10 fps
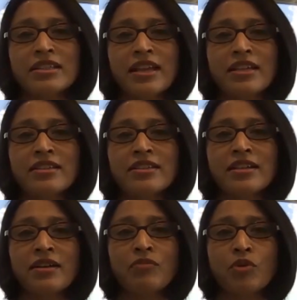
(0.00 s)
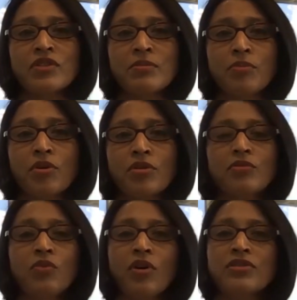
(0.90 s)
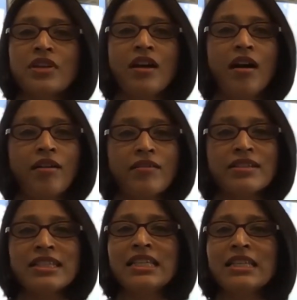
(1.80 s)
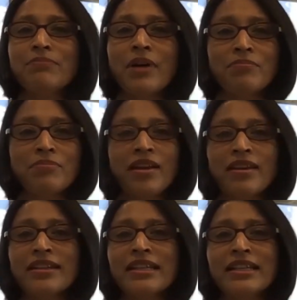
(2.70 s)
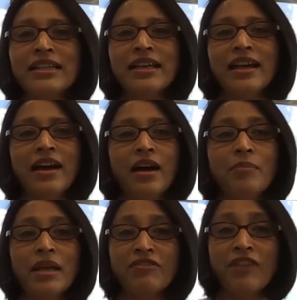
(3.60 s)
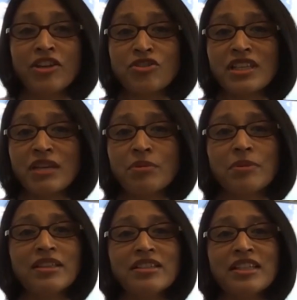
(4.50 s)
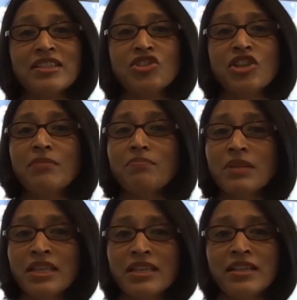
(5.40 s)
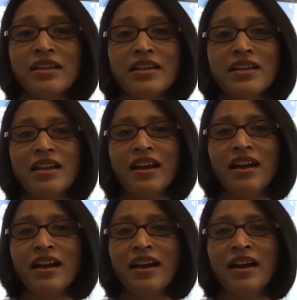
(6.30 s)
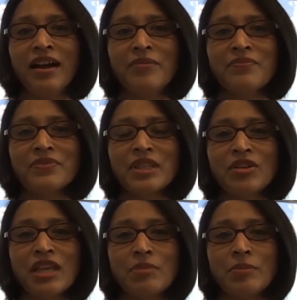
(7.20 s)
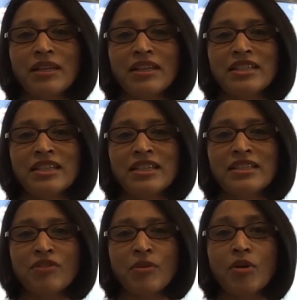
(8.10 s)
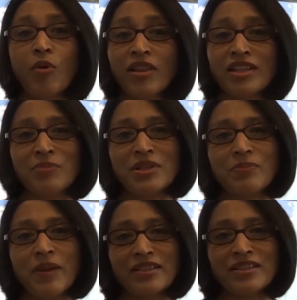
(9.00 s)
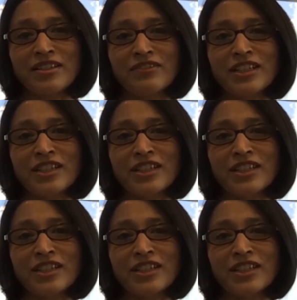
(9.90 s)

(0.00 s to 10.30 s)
And uh, what was important was R&D, pipeline, uh, manufacturing capabilities, GMP, um, you know, capabilities from a quality perspective,